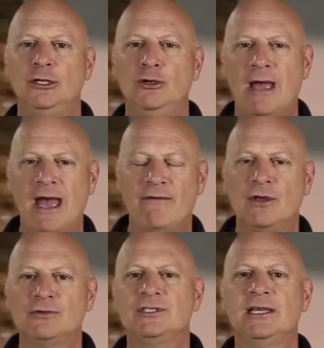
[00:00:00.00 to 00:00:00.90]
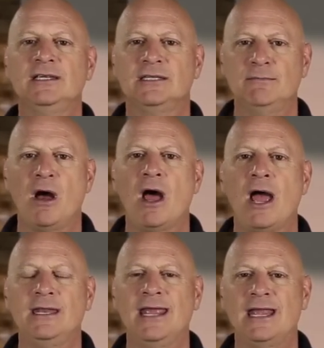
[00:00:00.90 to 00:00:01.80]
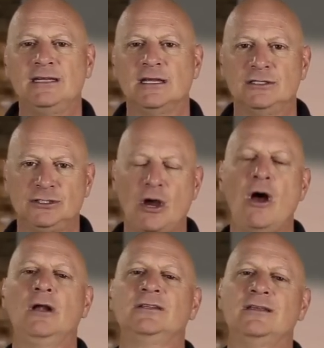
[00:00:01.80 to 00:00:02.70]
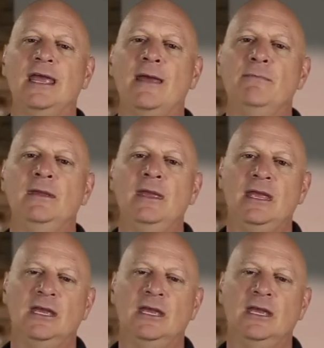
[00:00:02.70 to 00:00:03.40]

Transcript: you have those things in mind and can talk to them